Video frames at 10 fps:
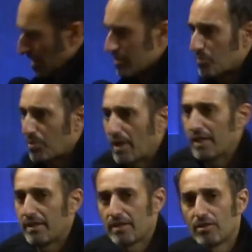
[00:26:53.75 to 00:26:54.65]
Let's
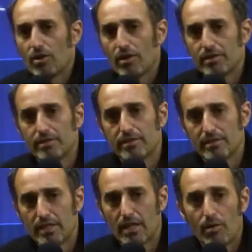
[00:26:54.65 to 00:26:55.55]
pray that God,
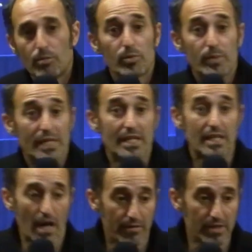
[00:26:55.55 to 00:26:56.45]
you know, I hope we've been
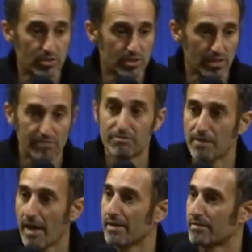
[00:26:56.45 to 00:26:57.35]
encouraged in
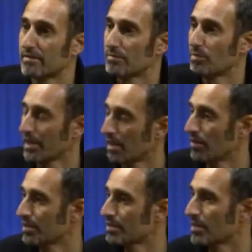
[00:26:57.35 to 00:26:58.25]
faith by
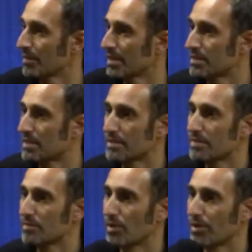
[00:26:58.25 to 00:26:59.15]
hearing some of these
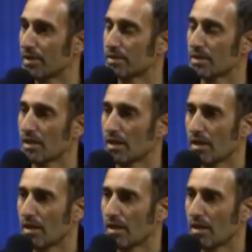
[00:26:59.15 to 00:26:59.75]
testimonies.